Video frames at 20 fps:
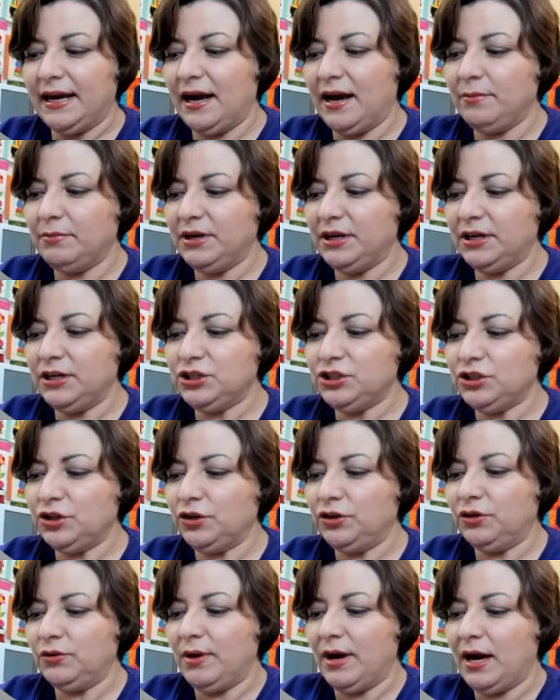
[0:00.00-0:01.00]
I'm going to show
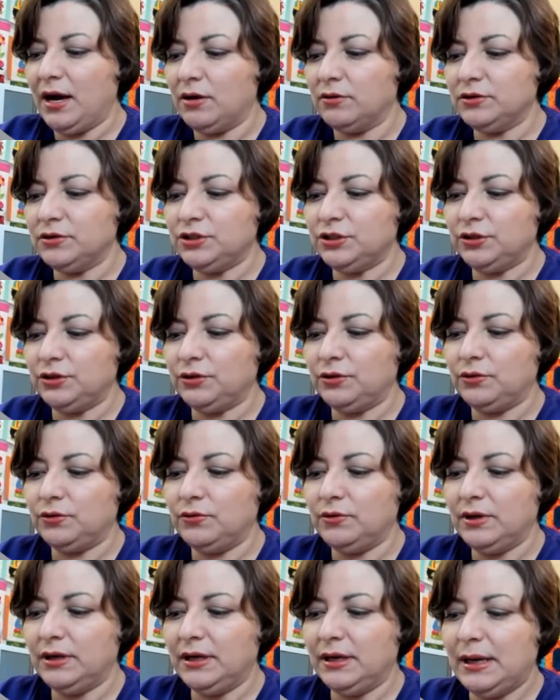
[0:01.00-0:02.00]
you how to
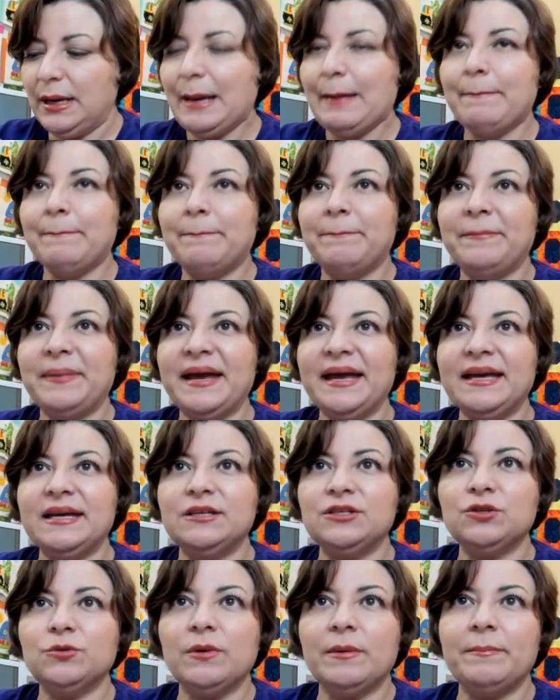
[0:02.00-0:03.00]

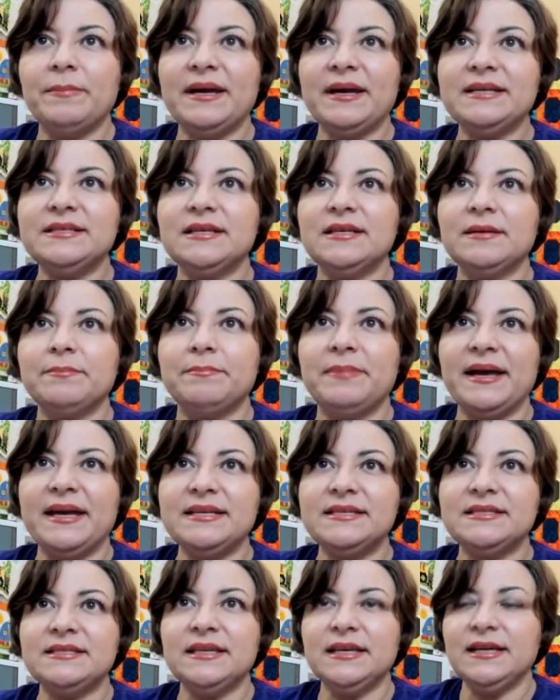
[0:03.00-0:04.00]
do a basic
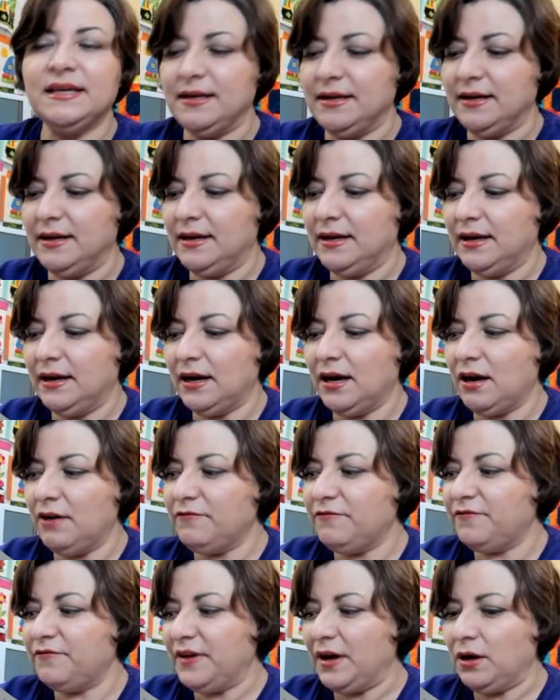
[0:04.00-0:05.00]
basting of
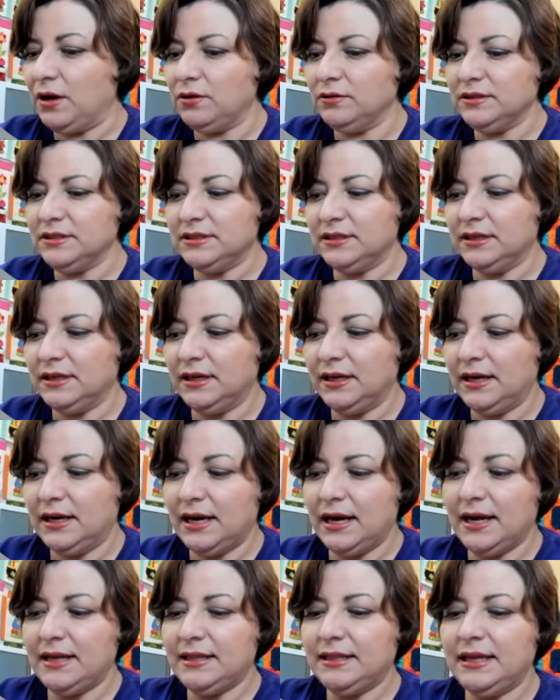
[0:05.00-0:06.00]
felt,
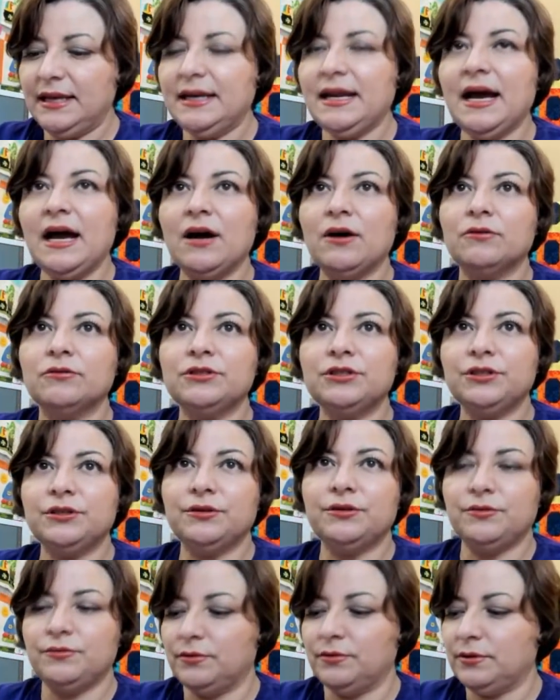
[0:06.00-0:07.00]
and then how
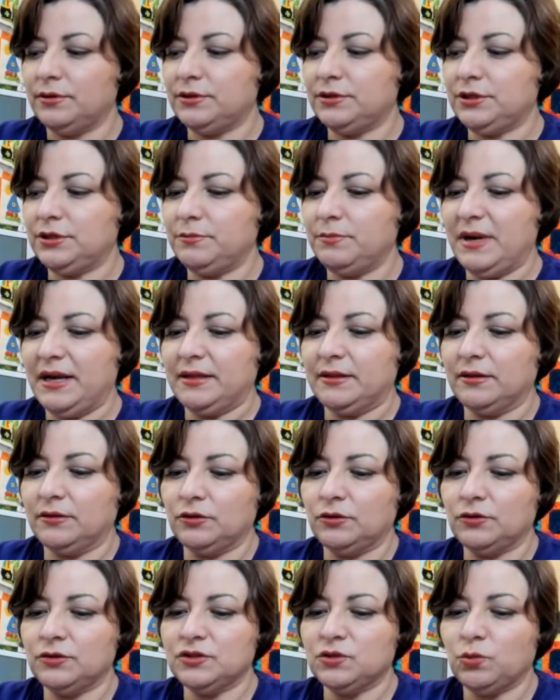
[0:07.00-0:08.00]
to make a
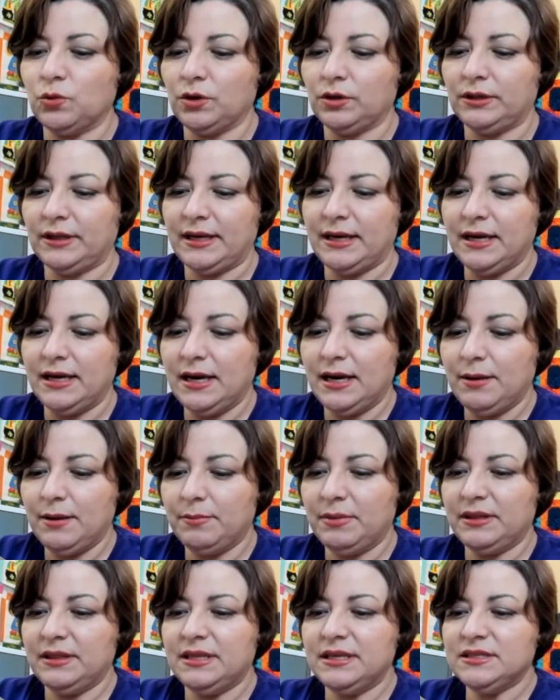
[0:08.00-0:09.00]
little swirly.
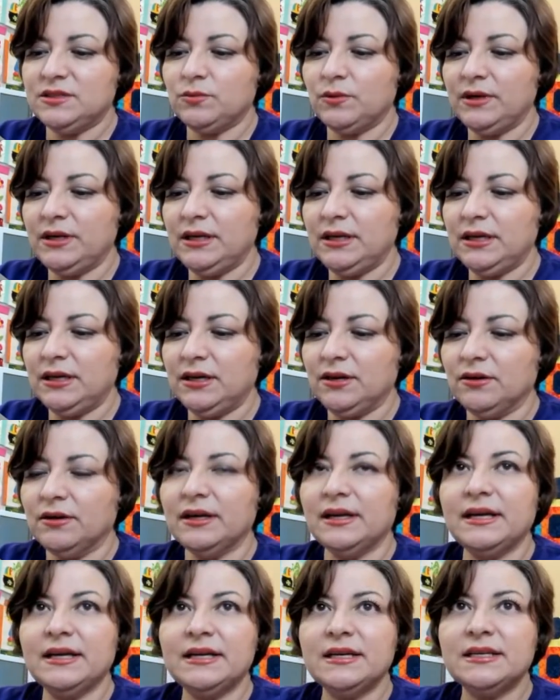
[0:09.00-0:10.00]
But this one here
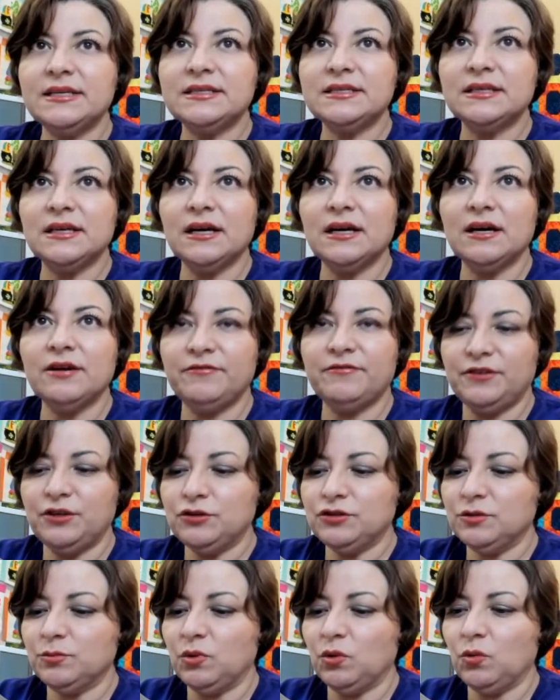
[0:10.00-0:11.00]
is
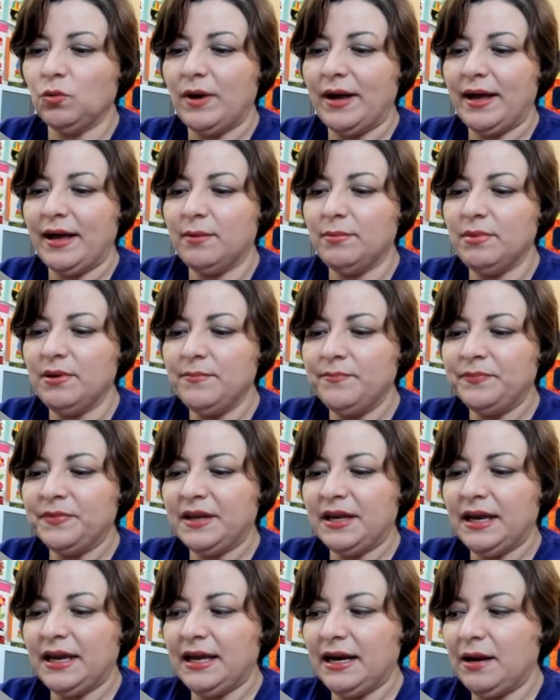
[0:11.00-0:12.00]
fusible web,
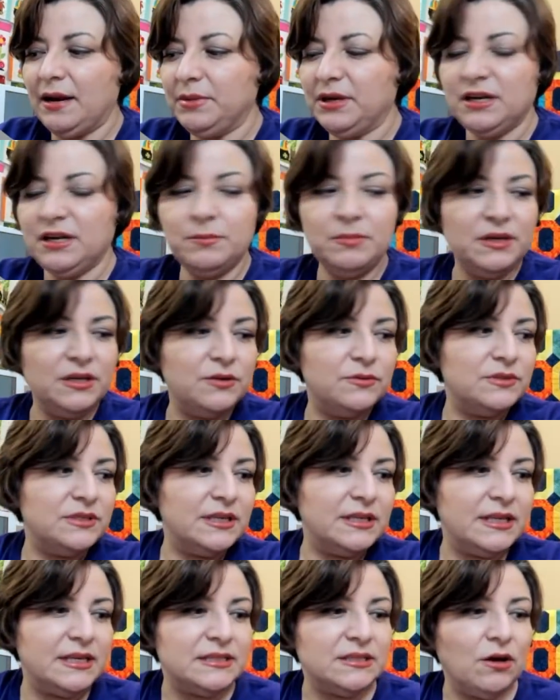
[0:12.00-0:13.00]
and I'm going to be
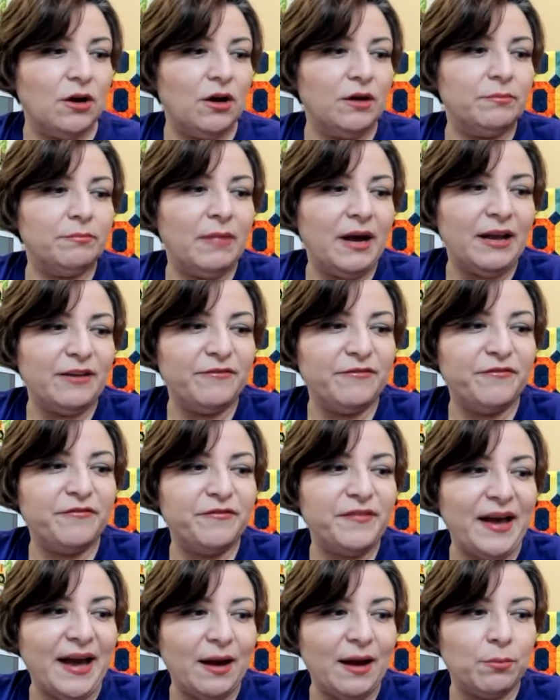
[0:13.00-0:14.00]
using this on my
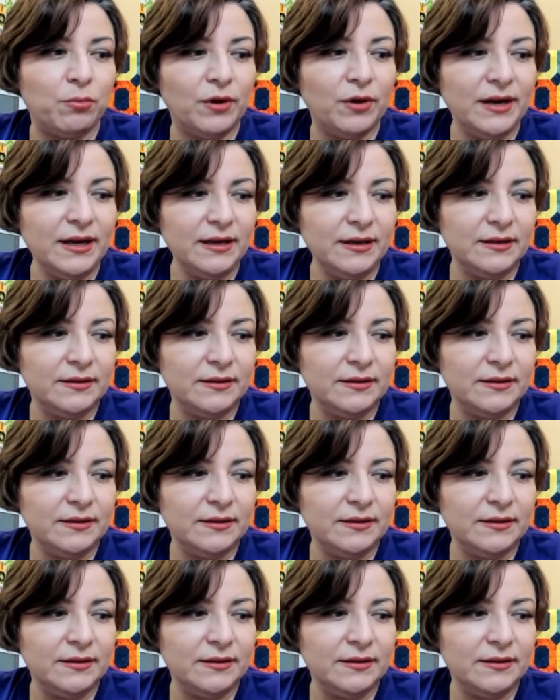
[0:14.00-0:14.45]
fabric